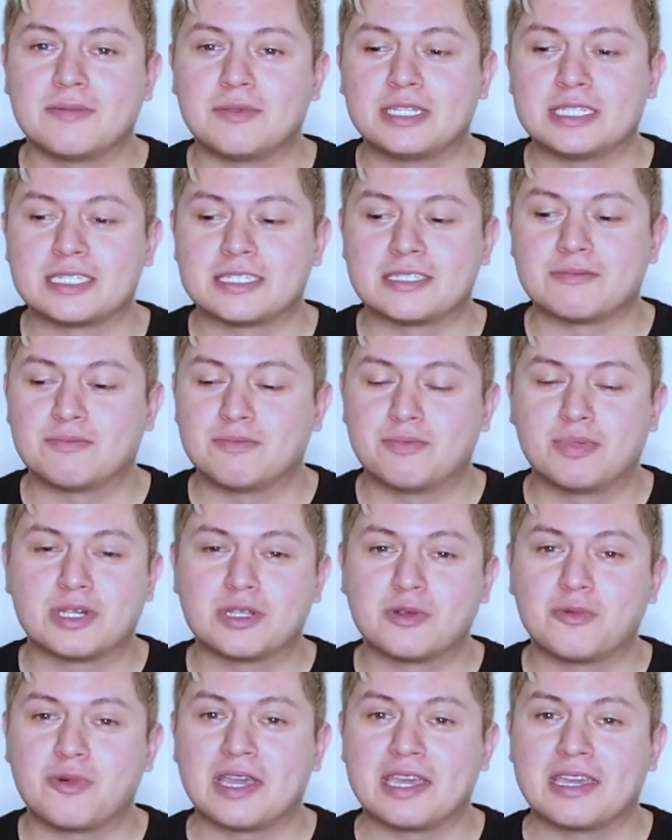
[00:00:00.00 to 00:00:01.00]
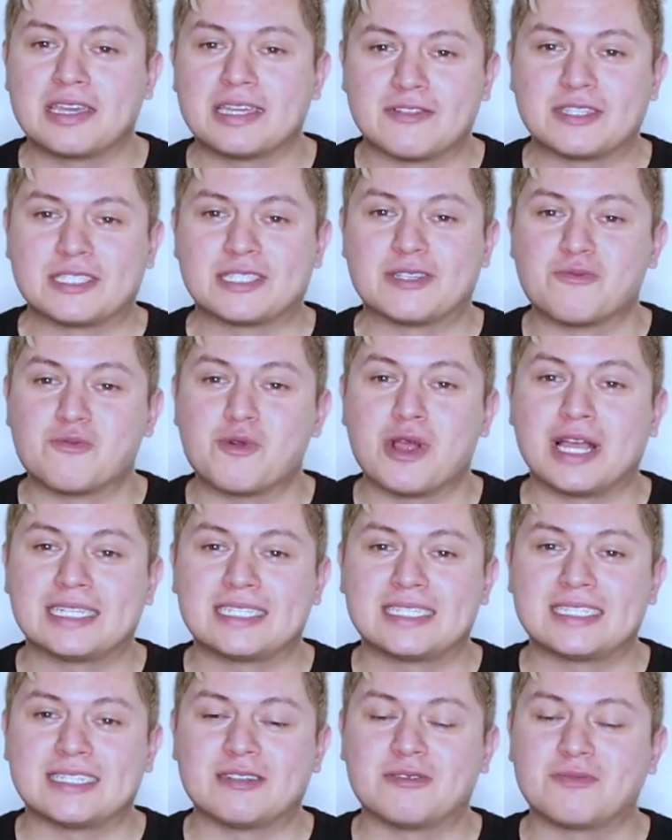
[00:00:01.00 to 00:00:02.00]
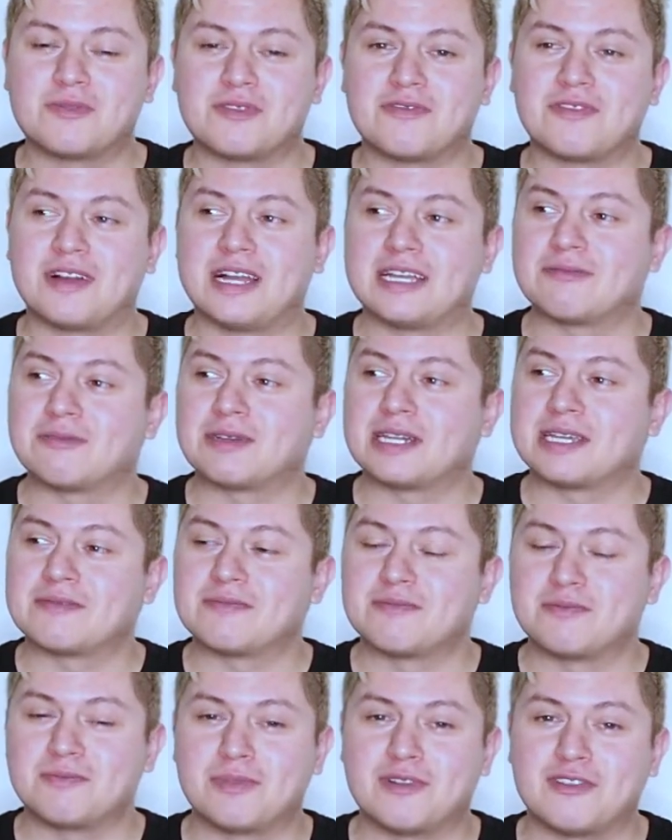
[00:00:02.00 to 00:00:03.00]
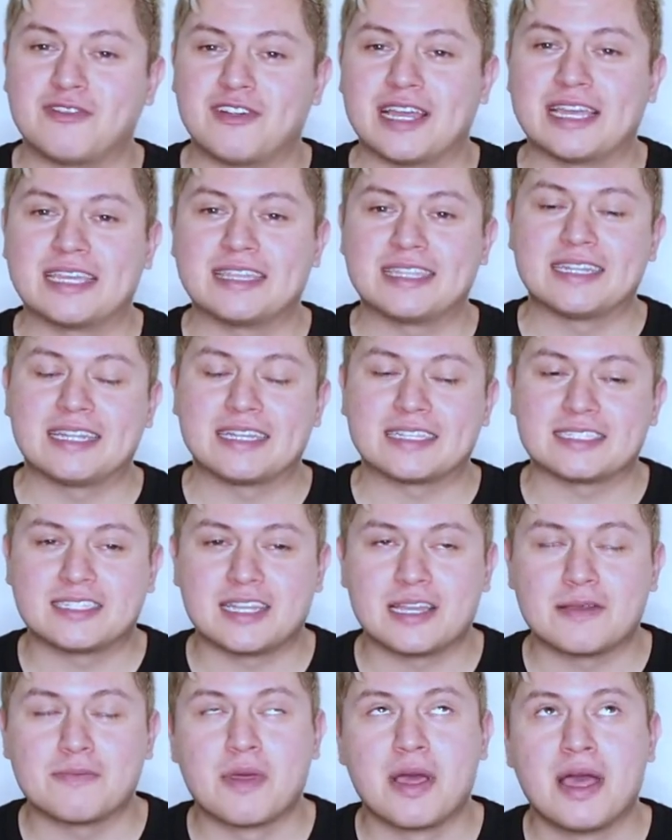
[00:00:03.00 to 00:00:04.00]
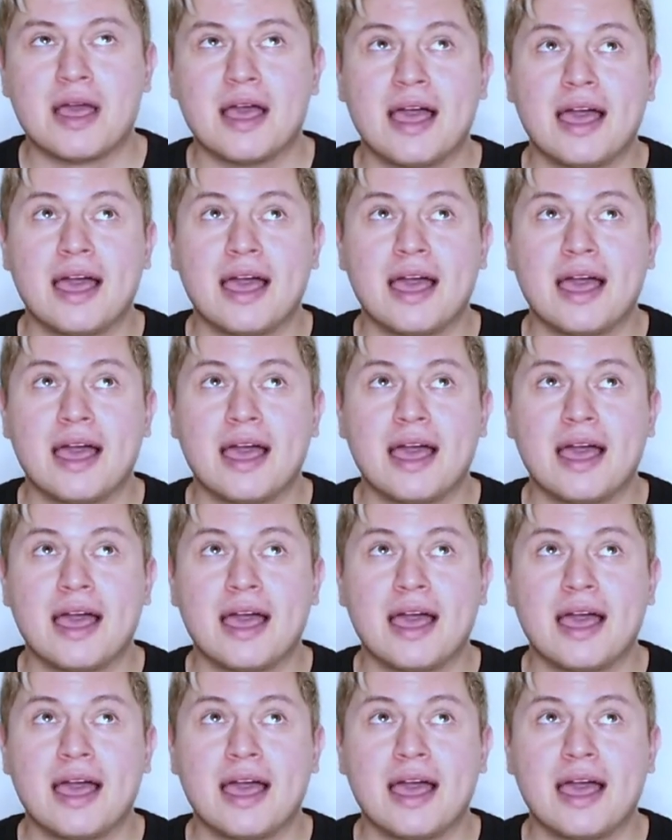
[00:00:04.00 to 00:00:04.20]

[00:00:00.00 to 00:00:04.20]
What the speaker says: Let me just put it away, give it some rest, and it'll be fine when I fly it the next time.